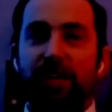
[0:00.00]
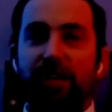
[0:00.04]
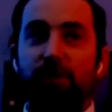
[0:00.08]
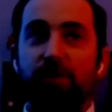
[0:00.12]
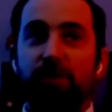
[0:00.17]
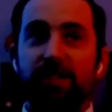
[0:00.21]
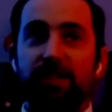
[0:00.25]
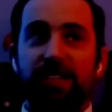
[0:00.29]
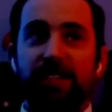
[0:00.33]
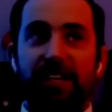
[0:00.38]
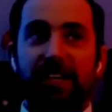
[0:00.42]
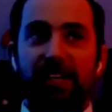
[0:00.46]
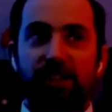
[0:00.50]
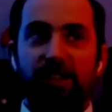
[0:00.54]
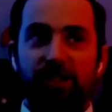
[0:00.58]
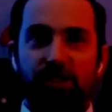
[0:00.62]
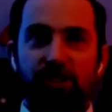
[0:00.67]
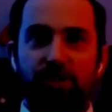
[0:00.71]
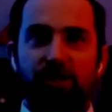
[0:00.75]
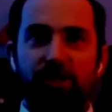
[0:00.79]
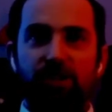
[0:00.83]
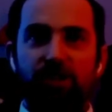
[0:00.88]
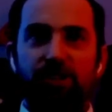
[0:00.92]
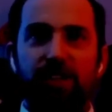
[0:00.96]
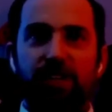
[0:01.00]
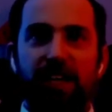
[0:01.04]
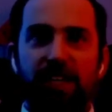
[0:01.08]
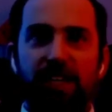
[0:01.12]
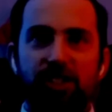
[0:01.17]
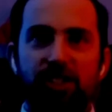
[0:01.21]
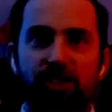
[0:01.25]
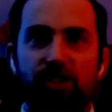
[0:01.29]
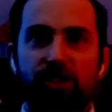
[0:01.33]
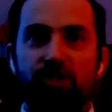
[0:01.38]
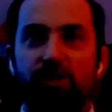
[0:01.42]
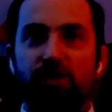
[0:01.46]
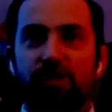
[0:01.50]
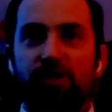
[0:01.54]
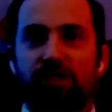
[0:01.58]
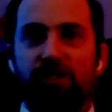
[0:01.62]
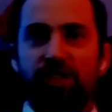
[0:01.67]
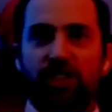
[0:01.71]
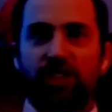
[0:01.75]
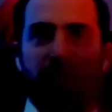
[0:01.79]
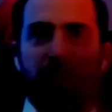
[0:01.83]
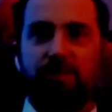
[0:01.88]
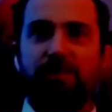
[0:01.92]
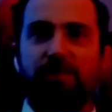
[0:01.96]
He was an illustrator that just sort of
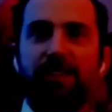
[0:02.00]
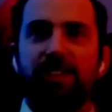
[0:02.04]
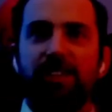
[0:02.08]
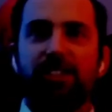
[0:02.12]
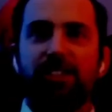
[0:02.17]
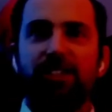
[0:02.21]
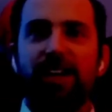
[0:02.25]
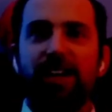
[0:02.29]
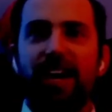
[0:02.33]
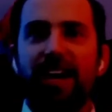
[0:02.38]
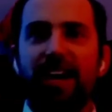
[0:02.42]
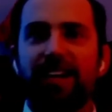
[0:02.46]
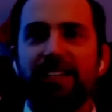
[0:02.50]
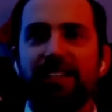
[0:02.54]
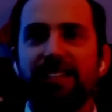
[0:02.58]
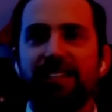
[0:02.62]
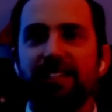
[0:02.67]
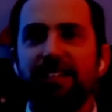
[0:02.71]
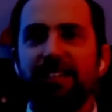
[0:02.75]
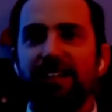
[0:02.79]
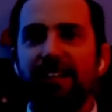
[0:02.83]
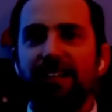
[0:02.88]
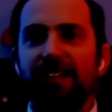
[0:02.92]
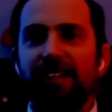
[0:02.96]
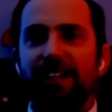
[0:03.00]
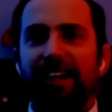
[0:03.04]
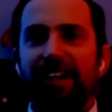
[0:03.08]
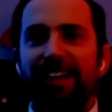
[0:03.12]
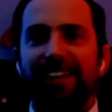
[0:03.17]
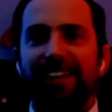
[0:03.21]
jumped the tracks, and